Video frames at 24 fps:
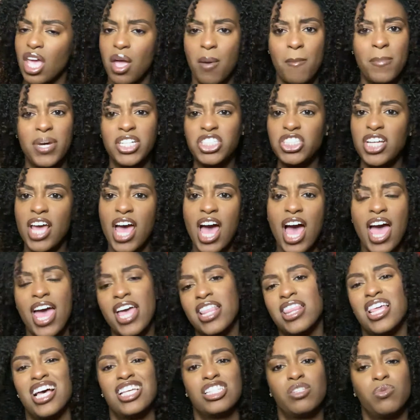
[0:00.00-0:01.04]
But yeah, and
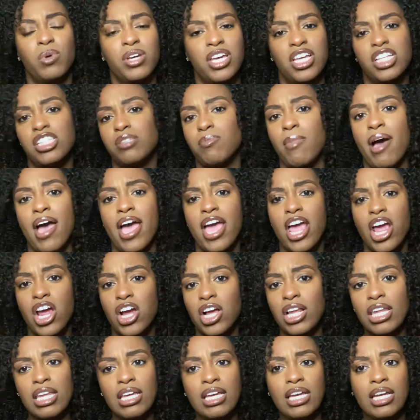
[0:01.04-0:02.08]
that's what gets my hair
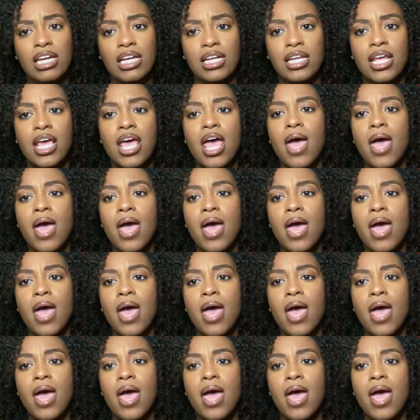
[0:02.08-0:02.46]
clean.